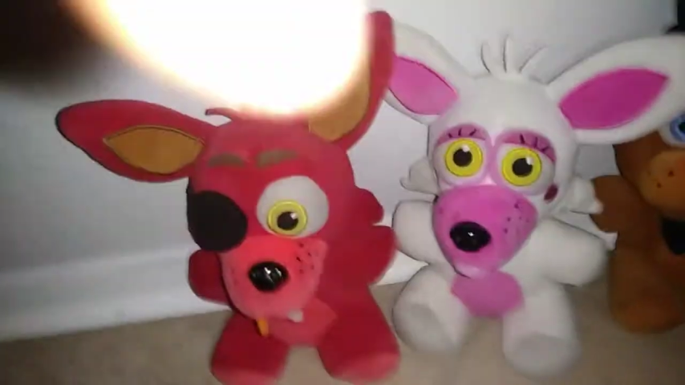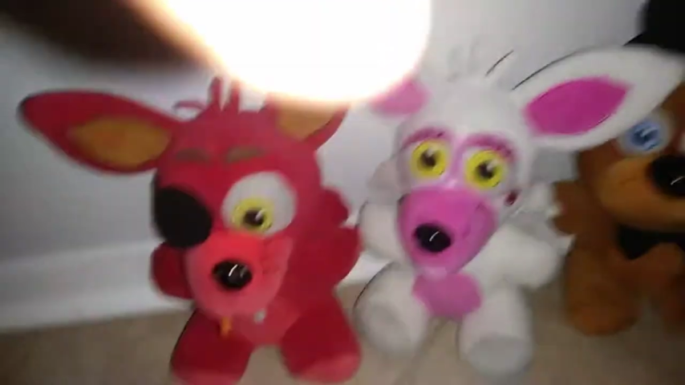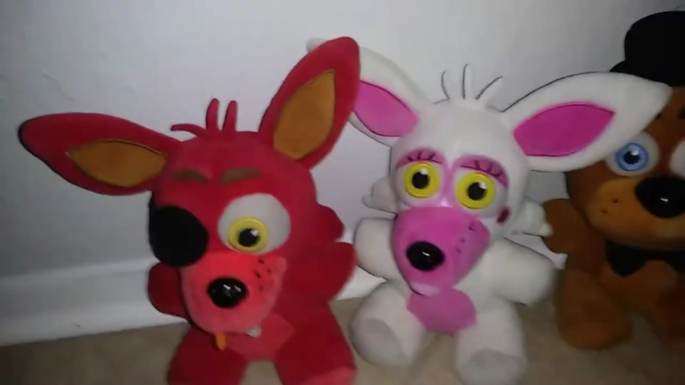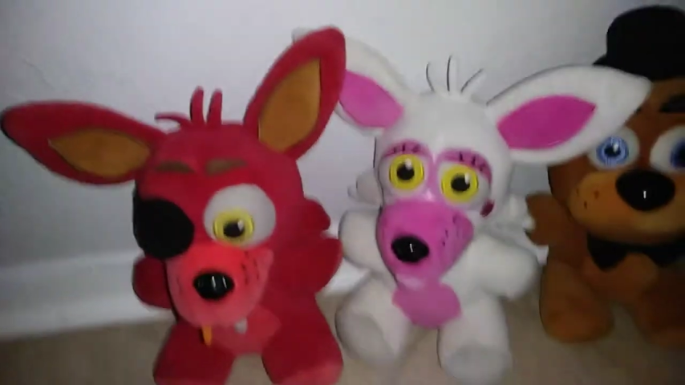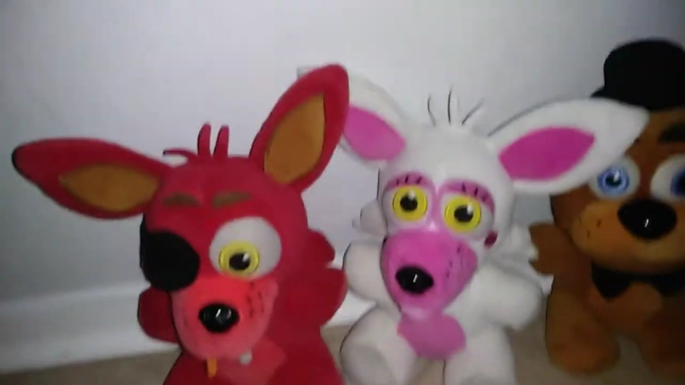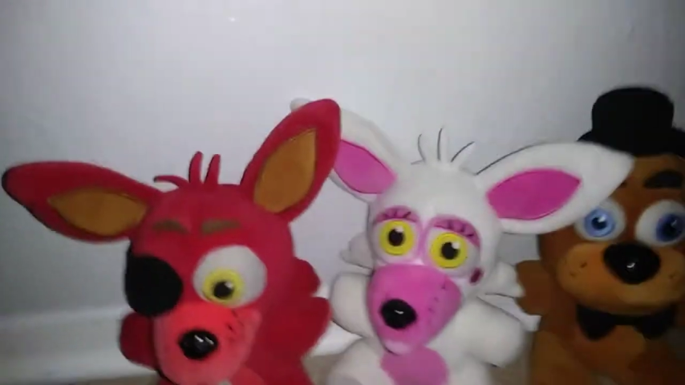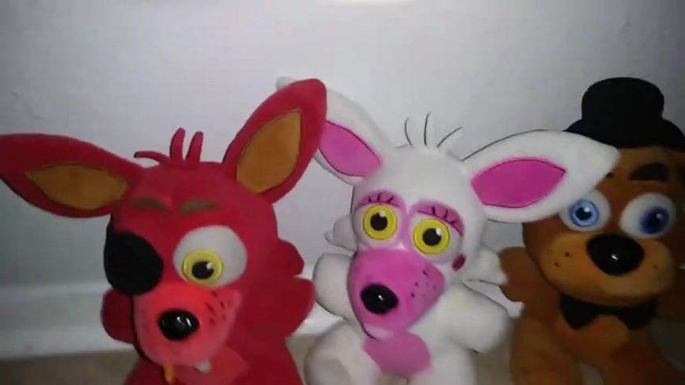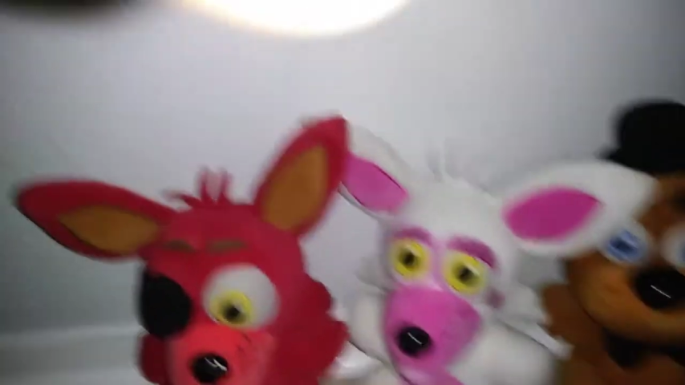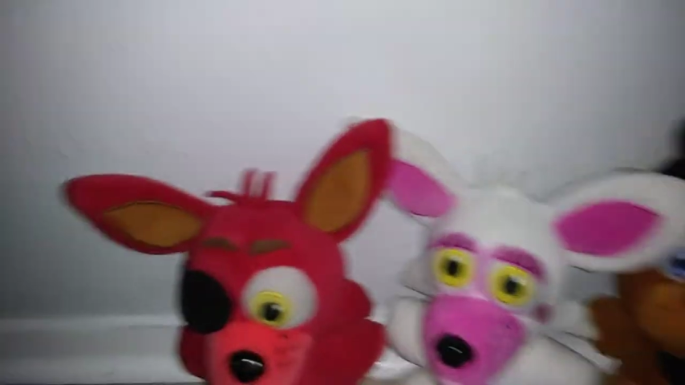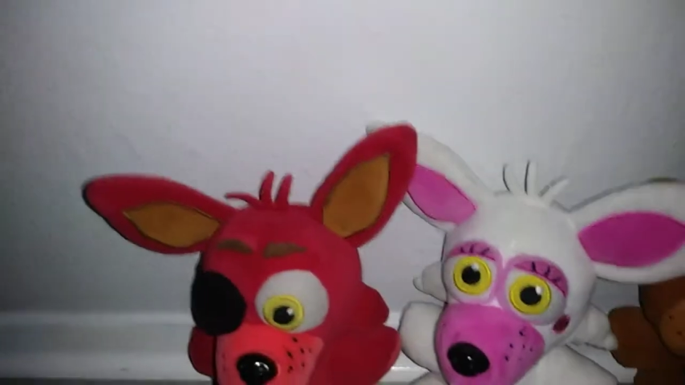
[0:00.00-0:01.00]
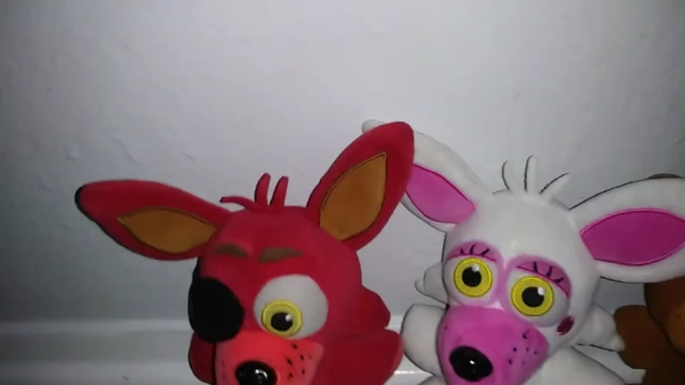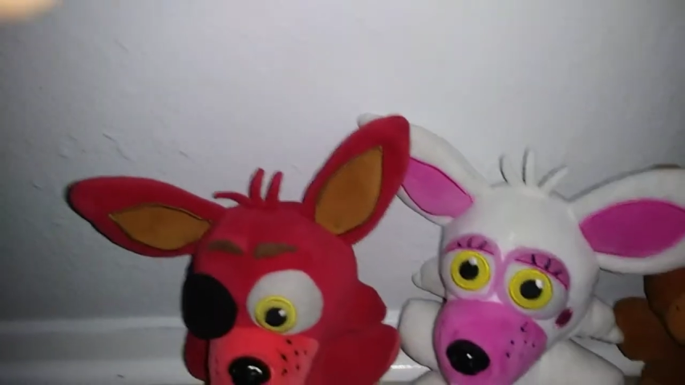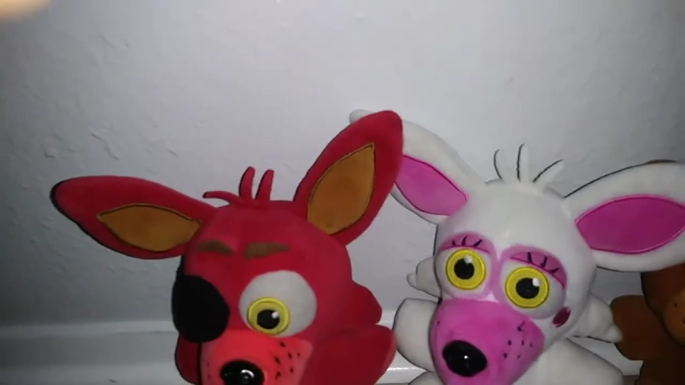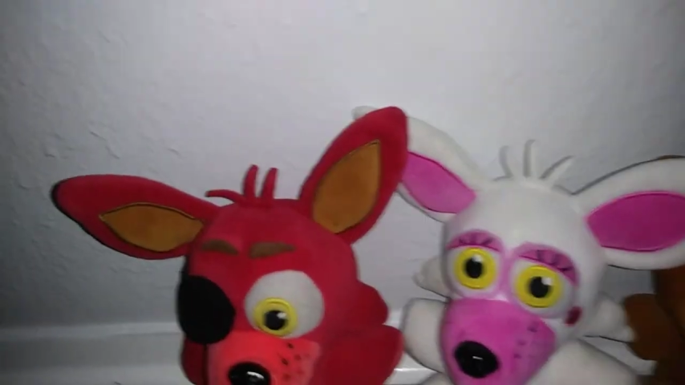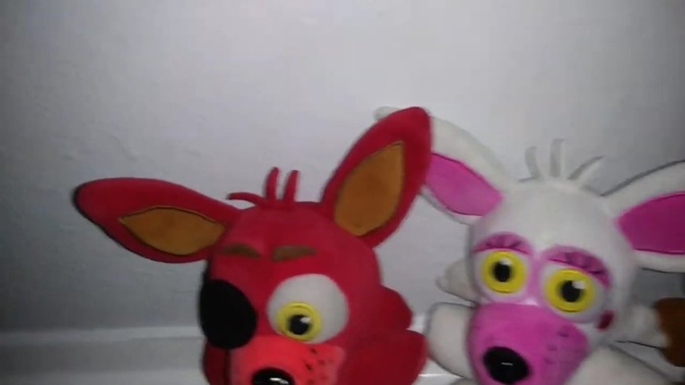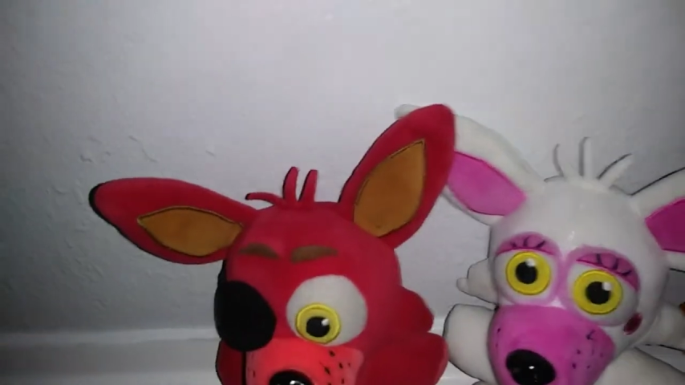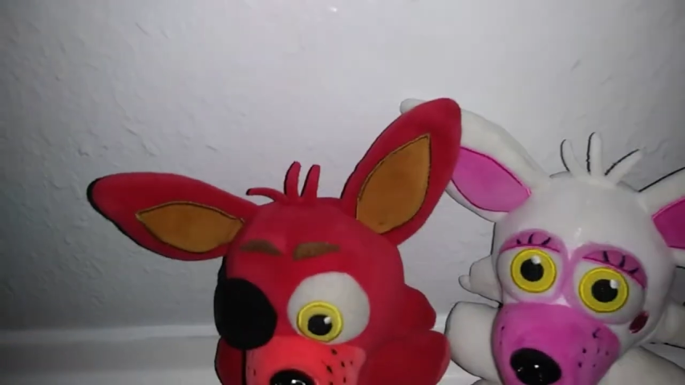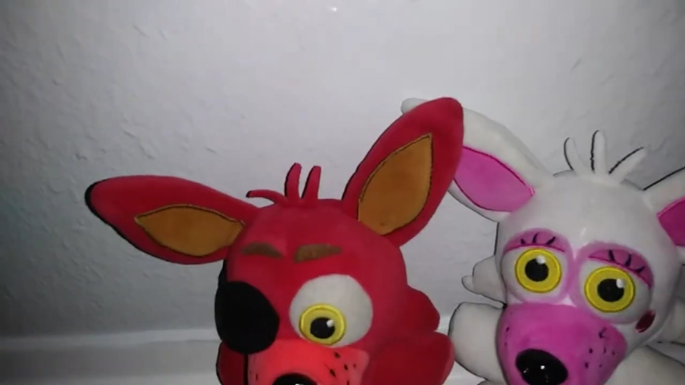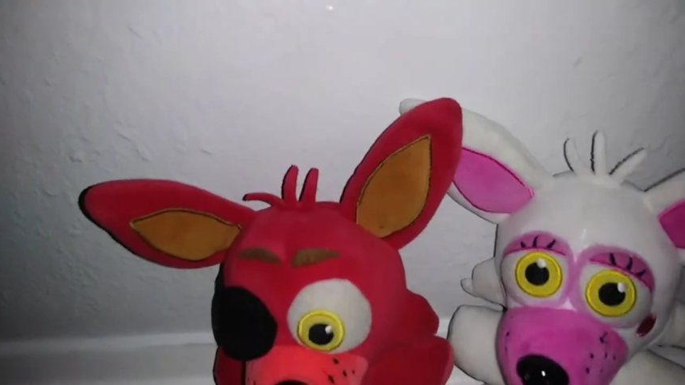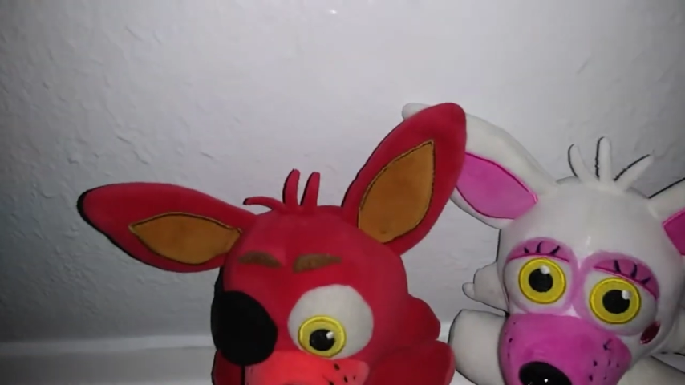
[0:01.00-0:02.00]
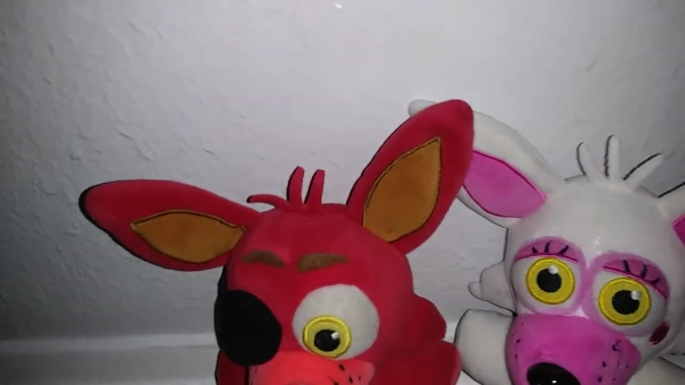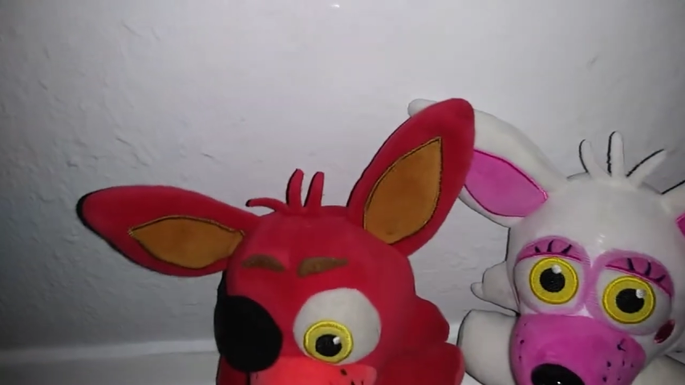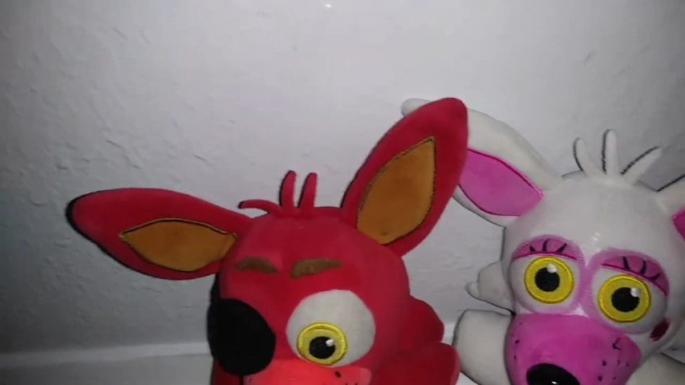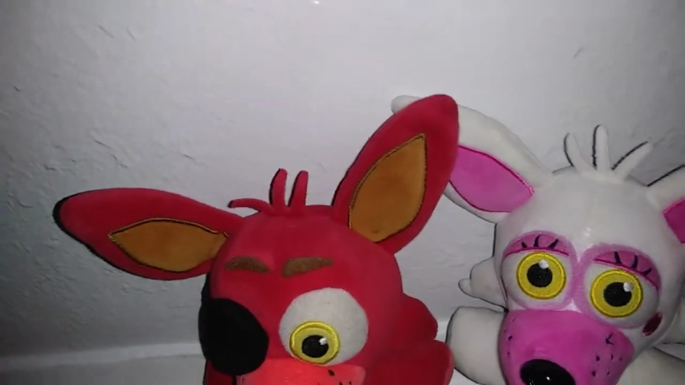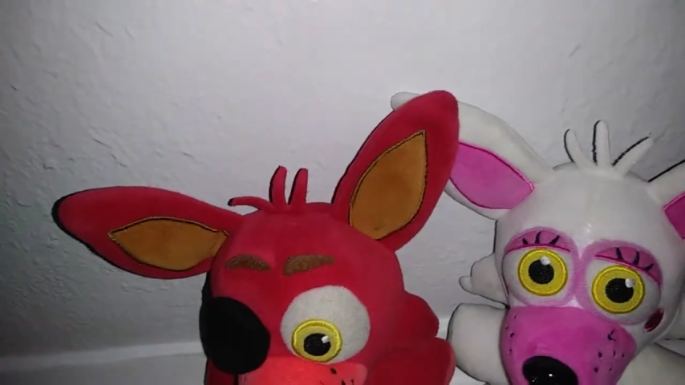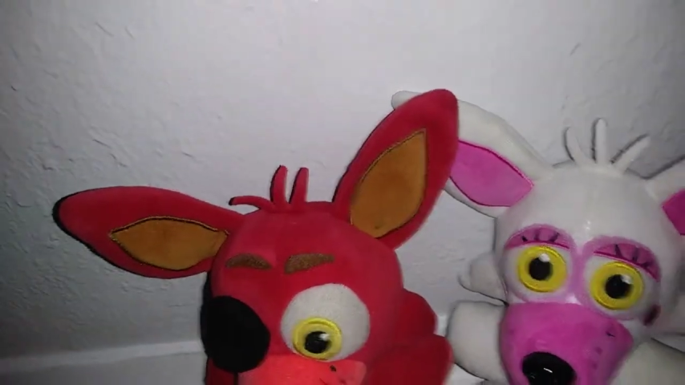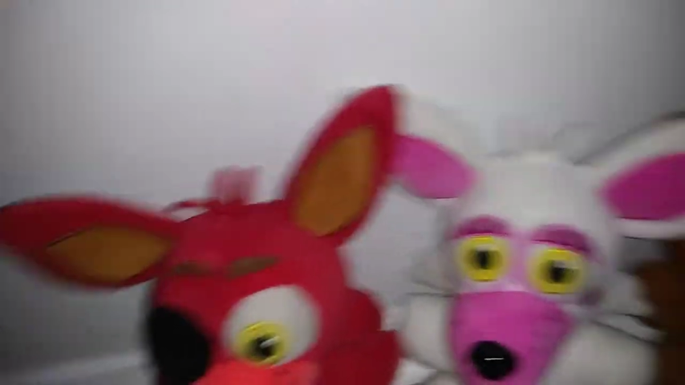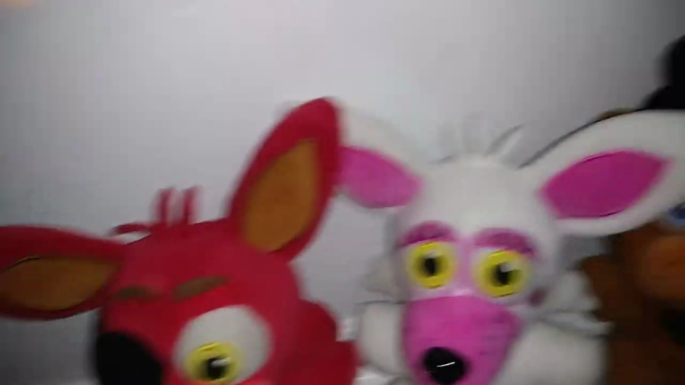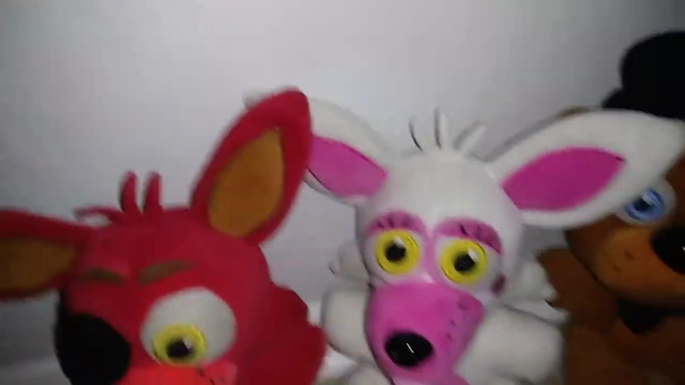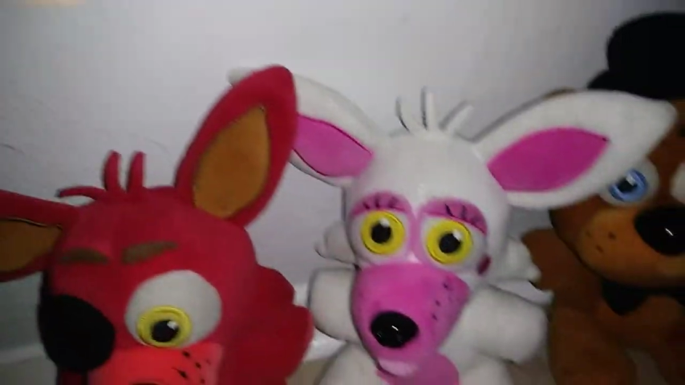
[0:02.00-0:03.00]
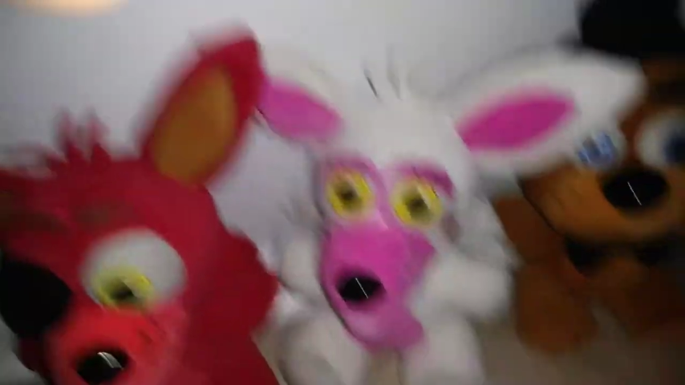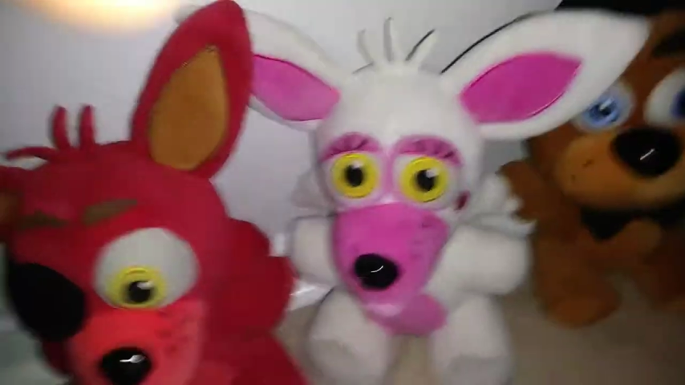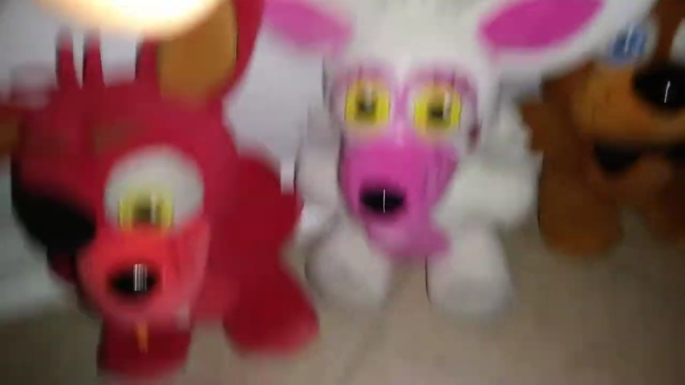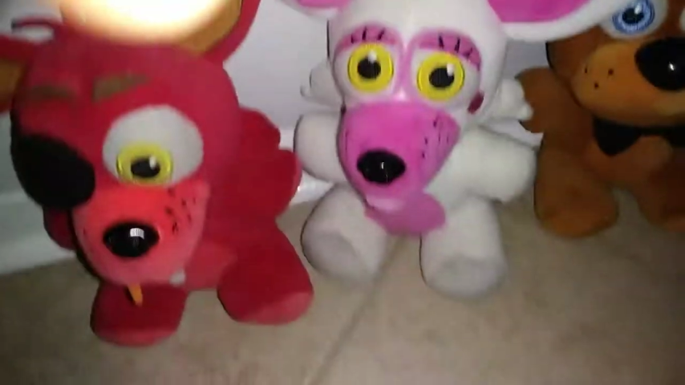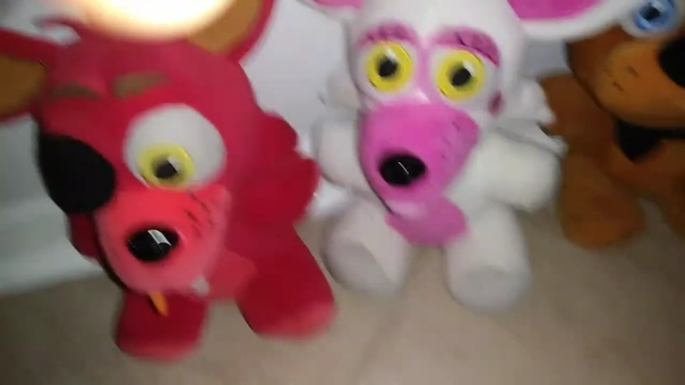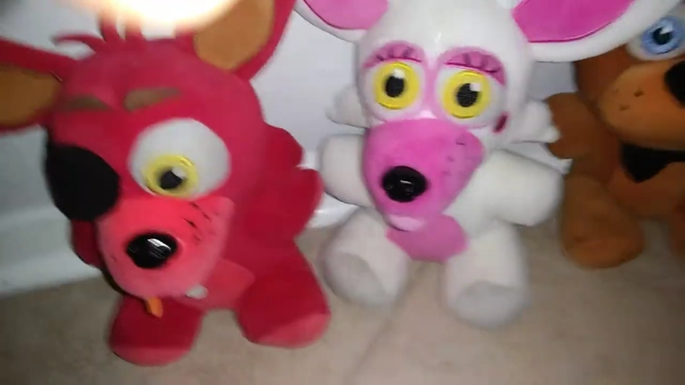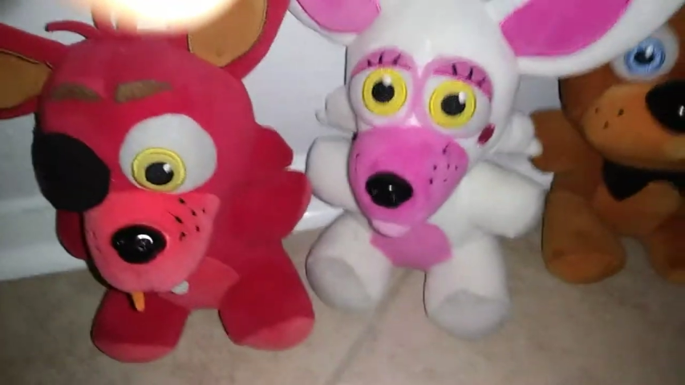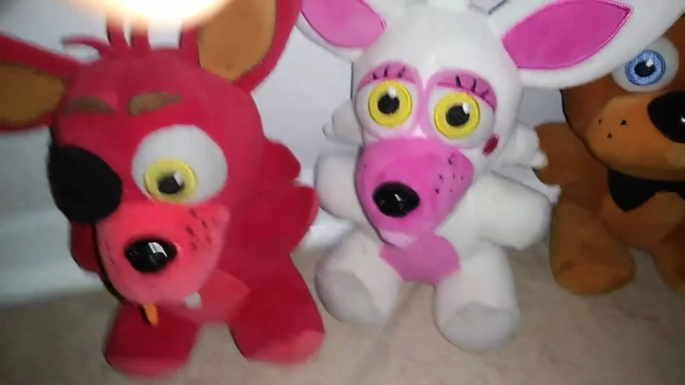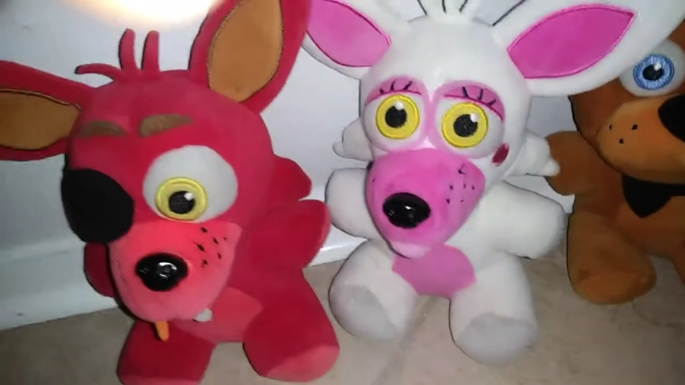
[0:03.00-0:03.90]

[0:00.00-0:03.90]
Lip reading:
No face is visible, so there are no lips to read.